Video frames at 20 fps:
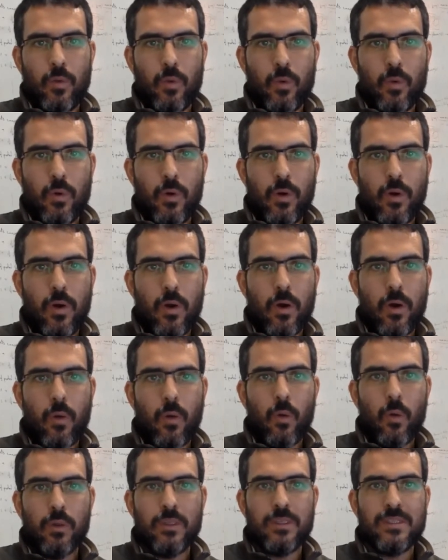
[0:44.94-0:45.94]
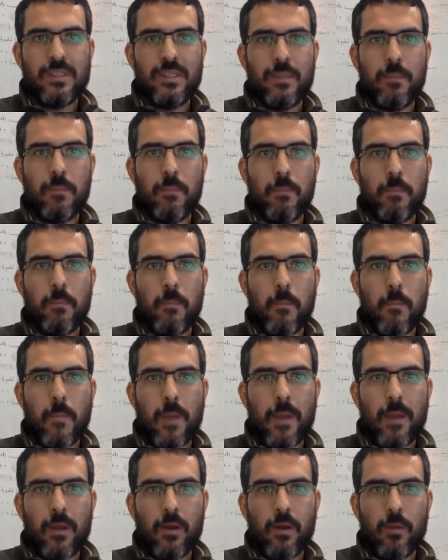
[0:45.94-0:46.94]
to know what is the
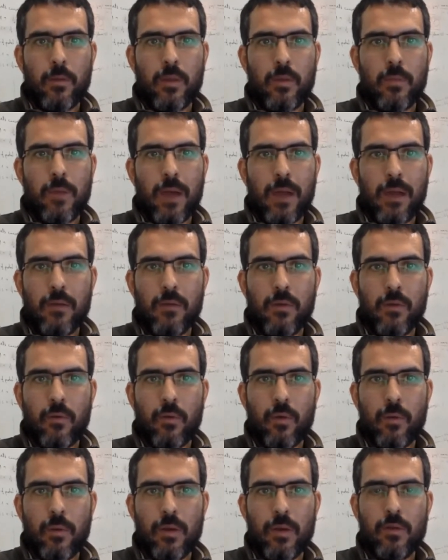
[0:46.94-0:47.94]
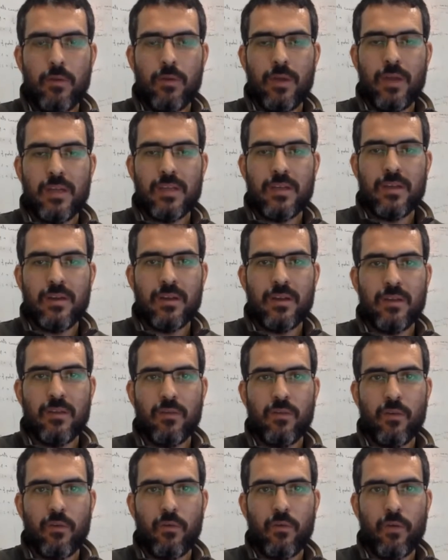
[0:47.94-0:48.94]
economic value, the revenue they are
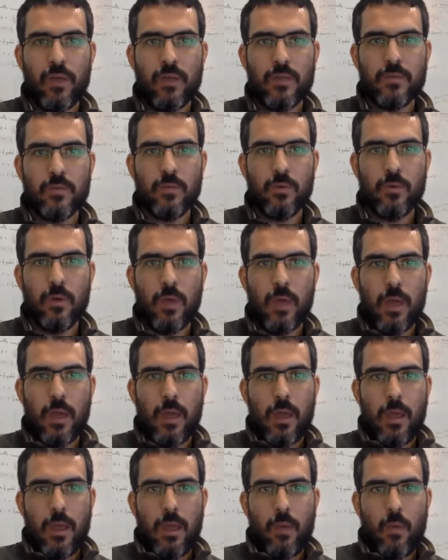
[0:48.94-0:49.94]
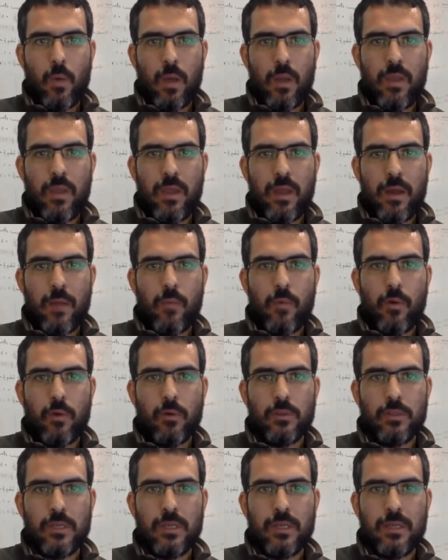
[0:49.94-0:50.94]
generating for Facebook while they are
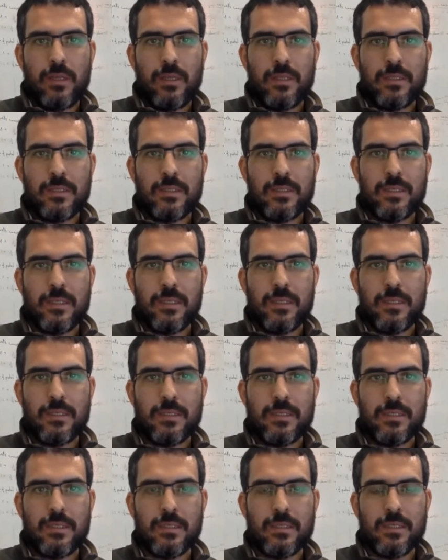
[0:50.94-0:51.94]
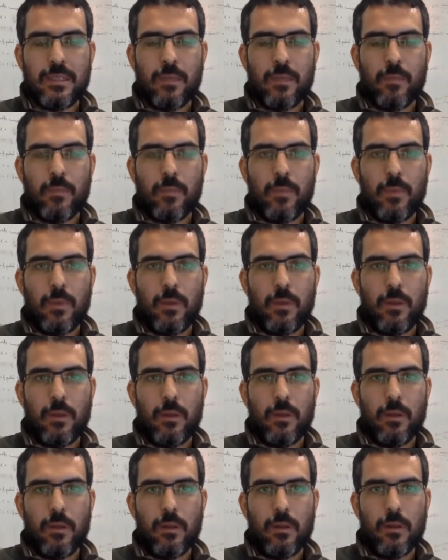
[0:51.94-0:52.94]
browsing in this system.
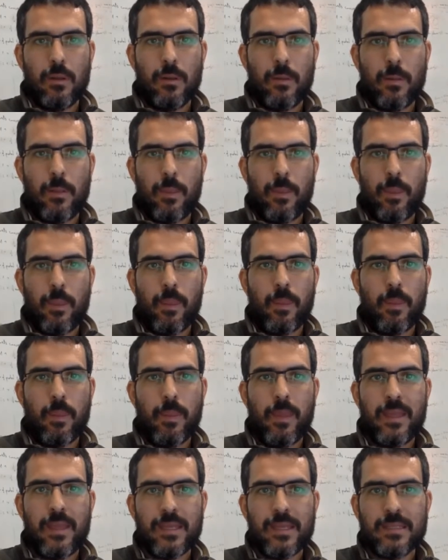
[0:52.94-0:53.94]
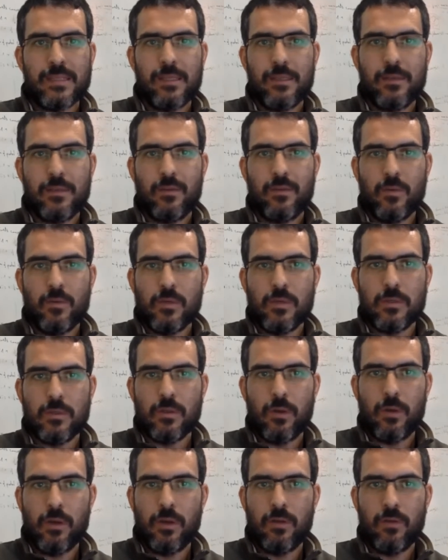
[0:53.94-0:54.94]
They just need to
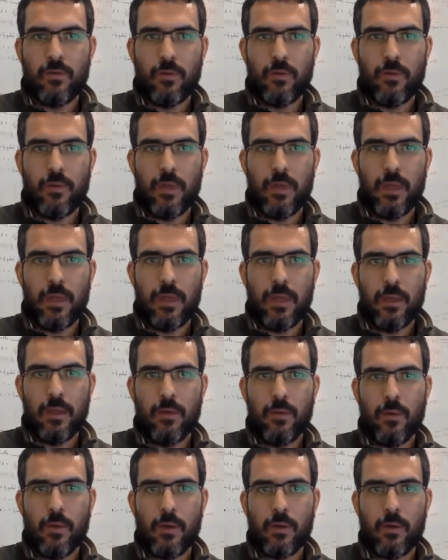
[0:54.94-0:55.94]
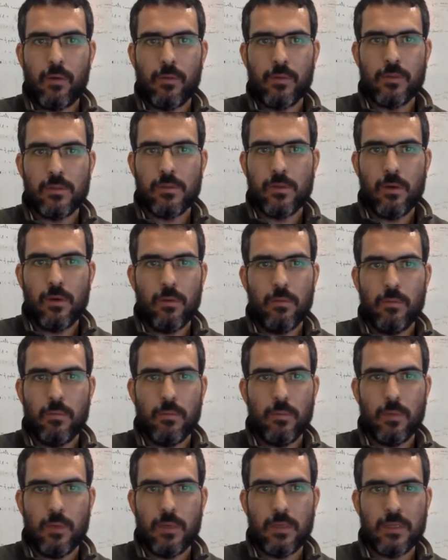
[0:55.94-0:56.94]
install it from the Google Chrome Store,
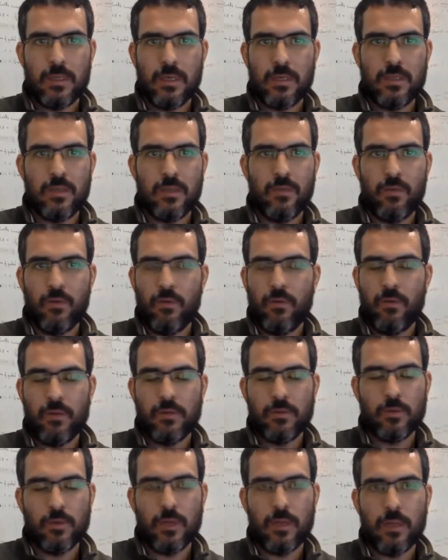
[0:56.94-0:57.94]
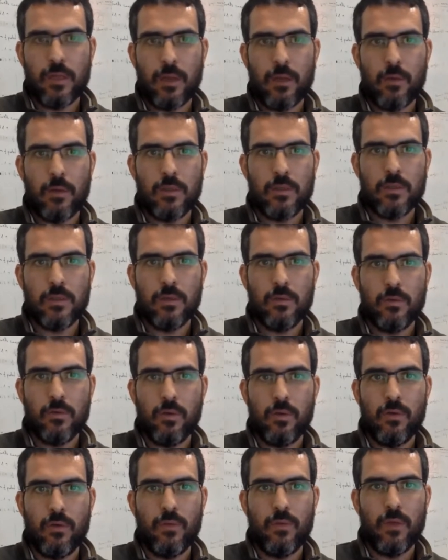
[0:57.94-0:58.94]
searching for Facebook data evaluation
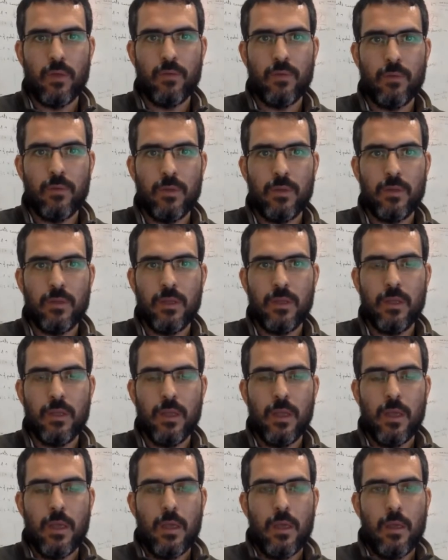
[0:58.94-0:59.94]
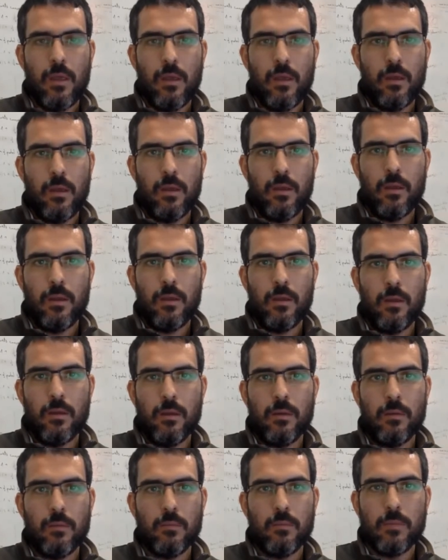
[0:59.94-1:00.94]
tool DTL.
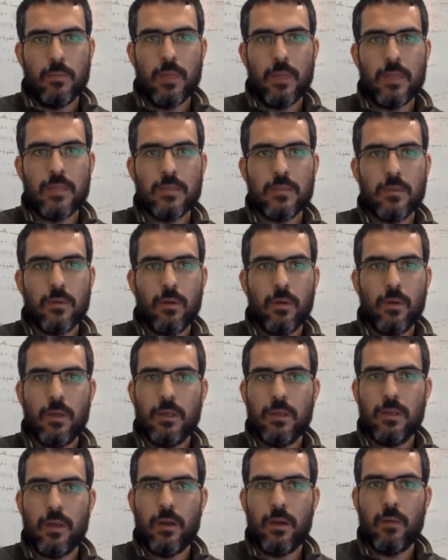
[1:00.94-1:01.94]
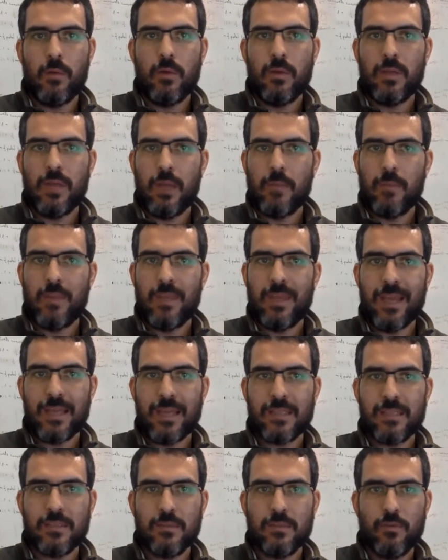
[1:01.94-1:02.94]
They install it, and every time they
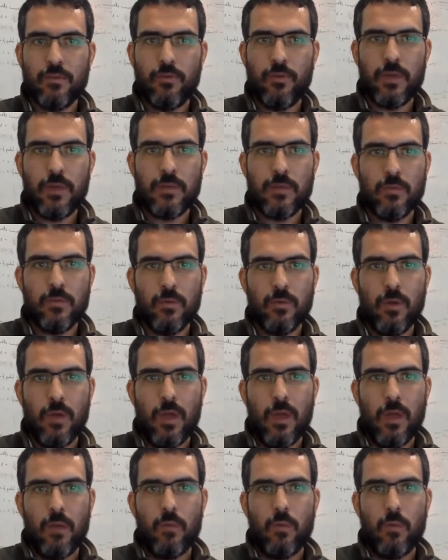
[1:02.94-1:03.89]
access to Facebook,